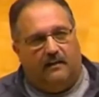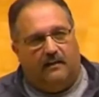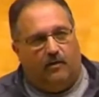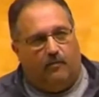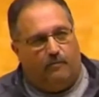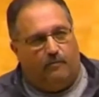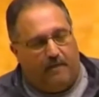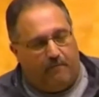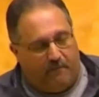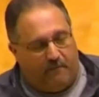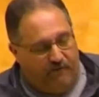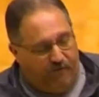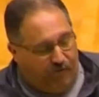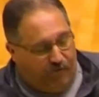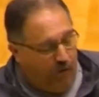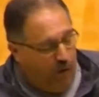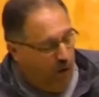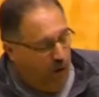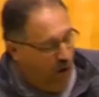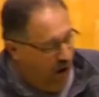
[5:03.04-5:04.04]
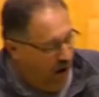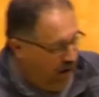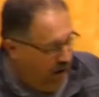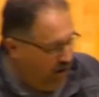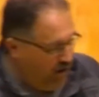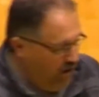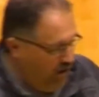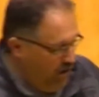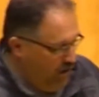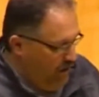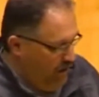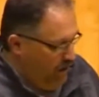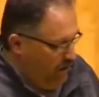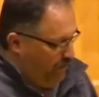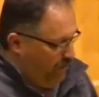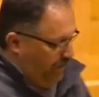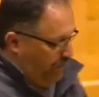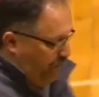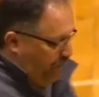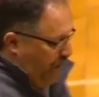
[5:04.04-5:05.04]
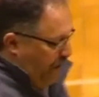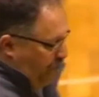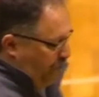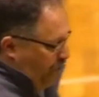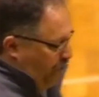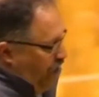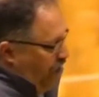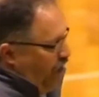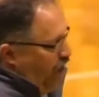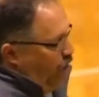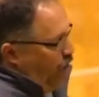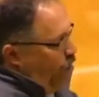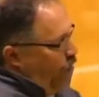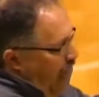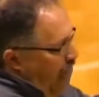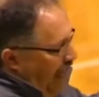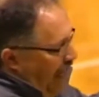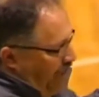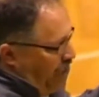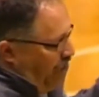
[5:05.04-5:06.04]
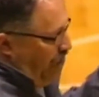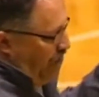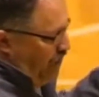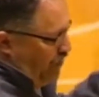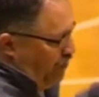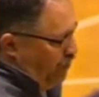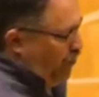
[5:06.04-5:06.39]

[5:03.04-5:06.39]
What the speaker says: bit before, but this year watching 2